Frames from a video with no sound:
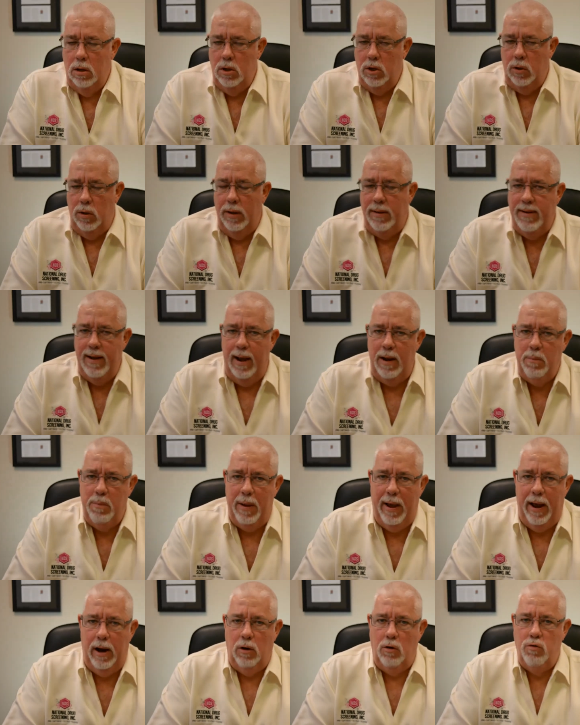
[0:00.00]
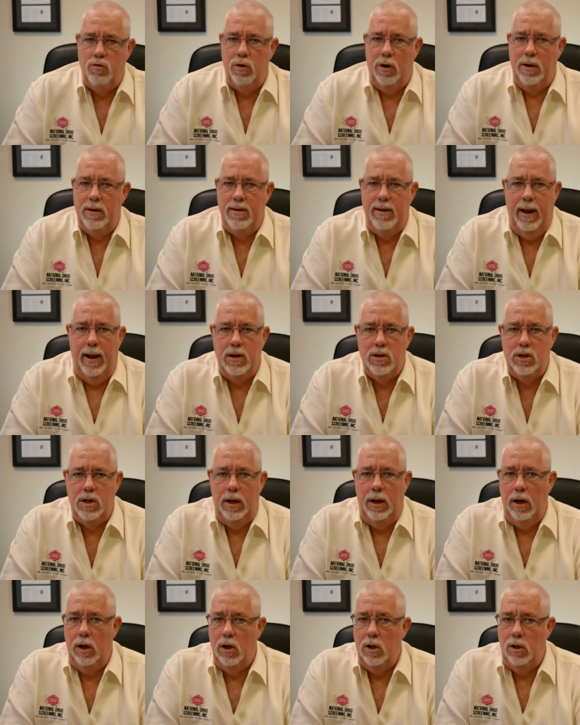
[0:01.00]
So the 10-panel drug test
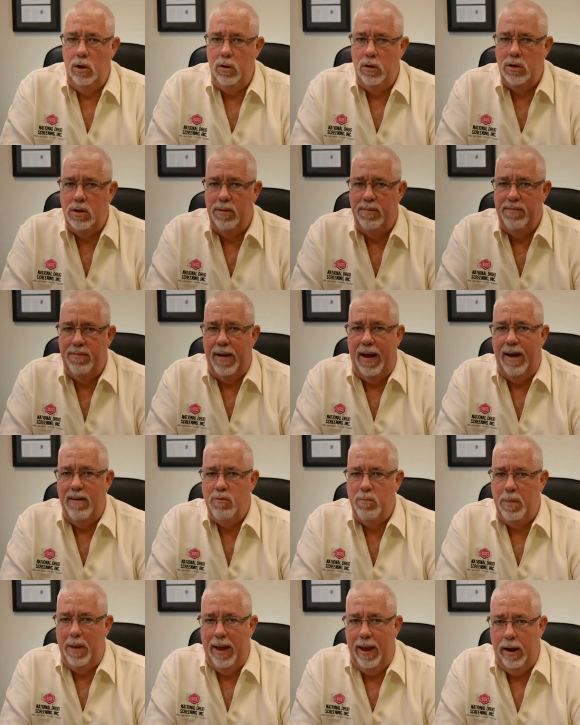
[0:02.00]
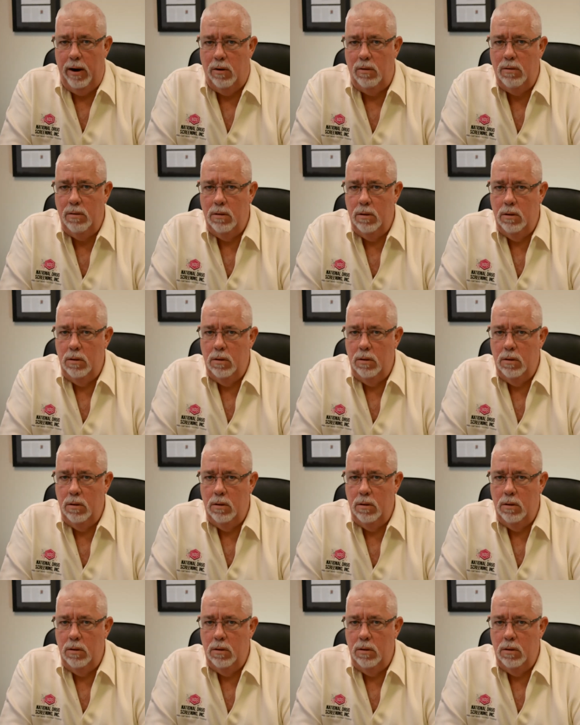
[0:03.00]
includes the 5-panel,